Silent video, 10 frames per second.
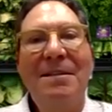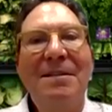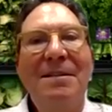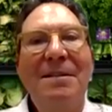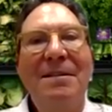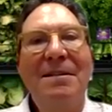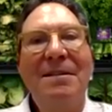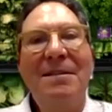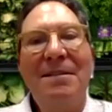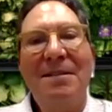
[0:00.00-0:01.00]

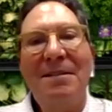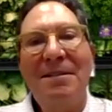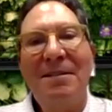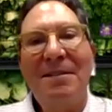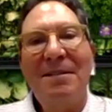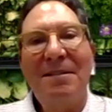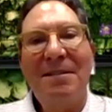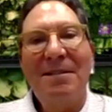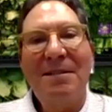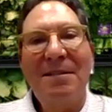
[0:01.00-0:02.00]

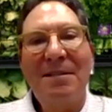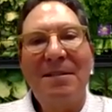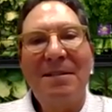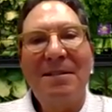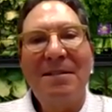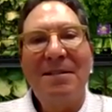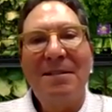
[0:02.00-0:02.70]
This person isn't speaking.